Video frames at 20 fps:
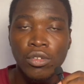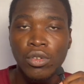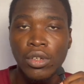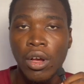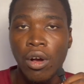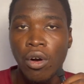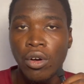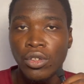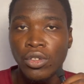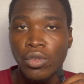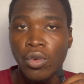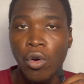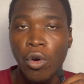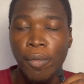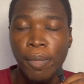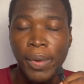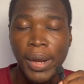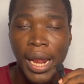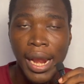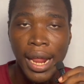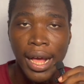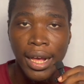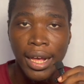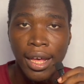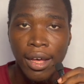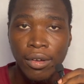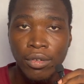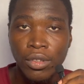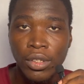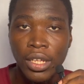you can also open an
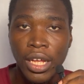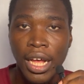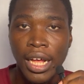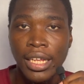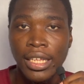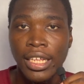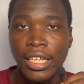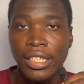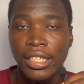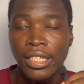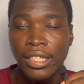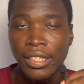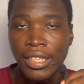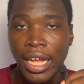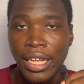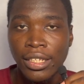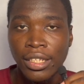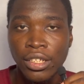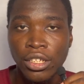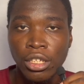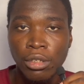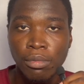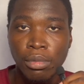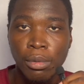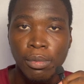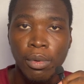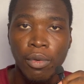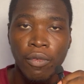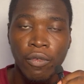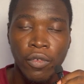account and then start teaching
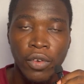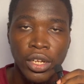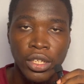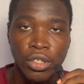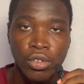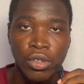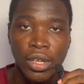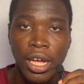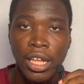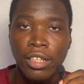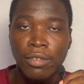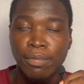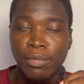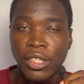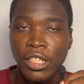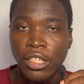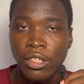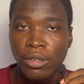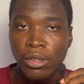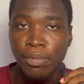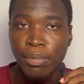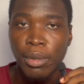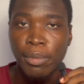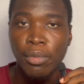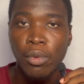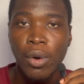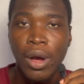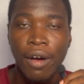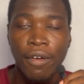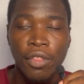people French. You can teach
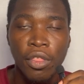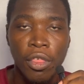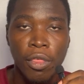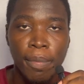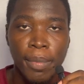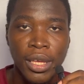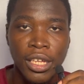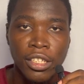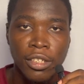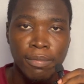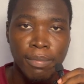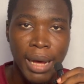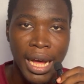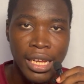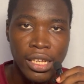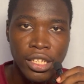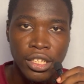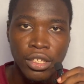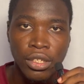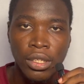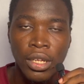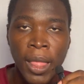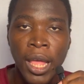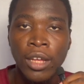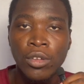people how to speak Spanish.